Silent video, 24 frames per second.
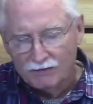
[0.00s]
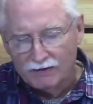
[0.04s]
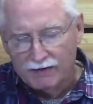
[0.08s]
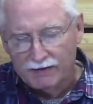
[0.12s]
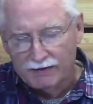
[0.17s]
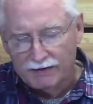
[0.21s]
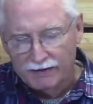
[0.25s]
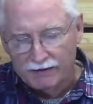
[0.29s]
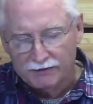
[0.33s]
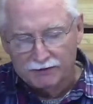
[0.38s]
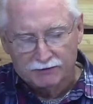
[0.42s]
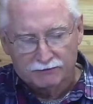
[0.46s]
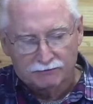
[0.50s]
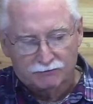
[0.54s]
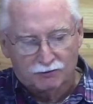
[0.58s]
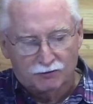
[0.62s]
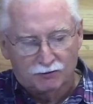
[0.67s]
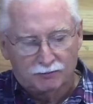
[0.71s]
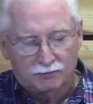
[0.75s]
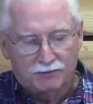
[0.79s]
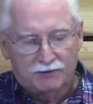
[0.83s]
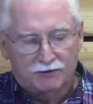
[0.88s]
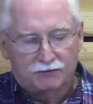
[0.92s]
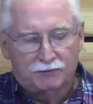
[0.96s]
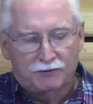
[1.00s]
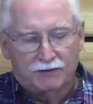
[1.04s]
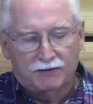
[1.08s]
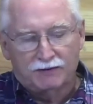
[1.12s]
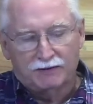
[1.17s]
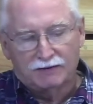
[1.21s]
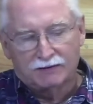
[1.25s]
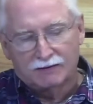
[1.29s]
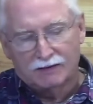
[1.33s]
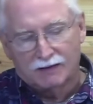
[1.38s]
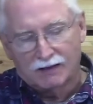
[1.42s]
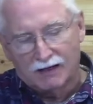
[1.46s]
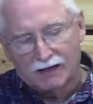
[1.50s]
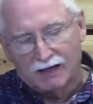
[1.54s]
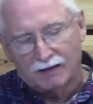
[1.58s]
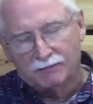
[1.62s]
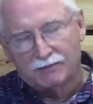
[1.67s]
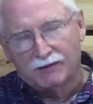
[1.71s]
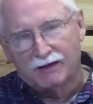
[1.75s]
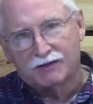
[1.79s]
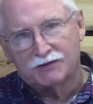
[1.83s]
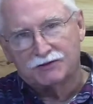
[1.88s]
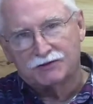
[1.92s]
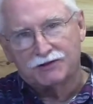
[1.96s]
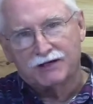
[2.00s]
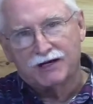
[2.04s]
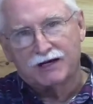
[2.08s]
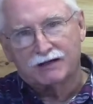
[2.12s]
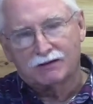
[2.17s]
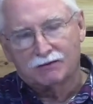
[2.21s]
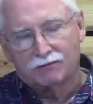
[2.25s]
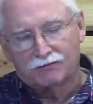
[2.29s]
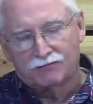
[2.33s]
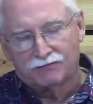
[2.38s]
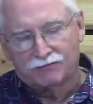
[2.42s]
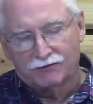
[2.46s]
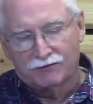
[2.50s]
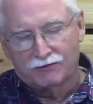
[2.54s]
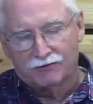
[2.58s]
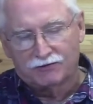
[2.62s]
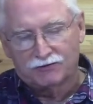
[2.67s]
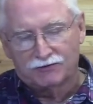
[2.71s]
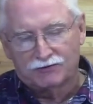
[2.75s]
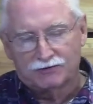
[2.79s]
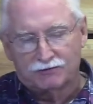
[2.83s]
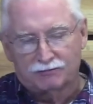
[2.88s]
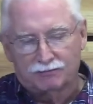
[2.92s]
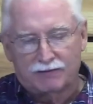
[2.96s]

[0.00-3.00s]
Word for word: an interval between the time that Jacob first